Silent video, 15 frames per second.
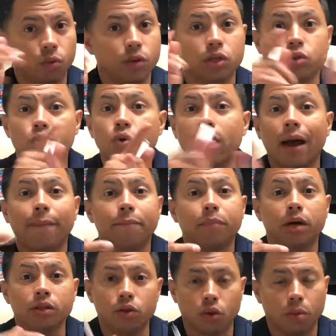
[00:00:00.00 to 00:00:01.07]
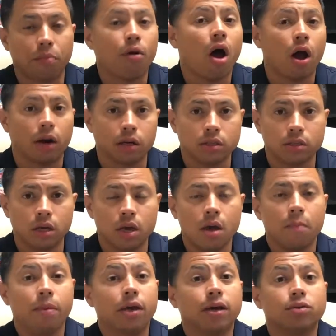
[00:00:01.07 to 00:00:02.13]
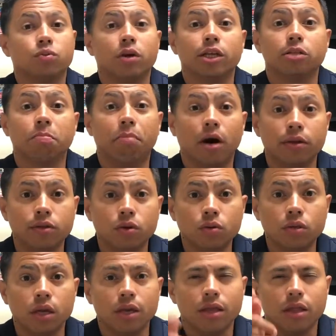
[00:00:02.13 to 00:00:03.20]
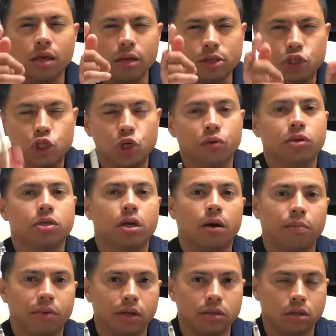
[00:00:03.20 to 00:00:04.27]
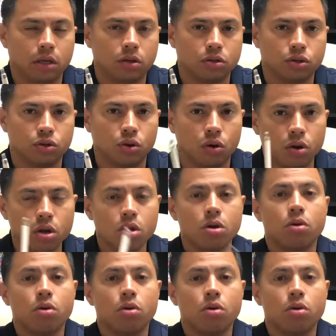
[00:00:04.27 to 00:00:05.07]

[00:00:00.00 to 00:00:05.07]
We do not bundle the products because when it's bundled, the insurance company is in control.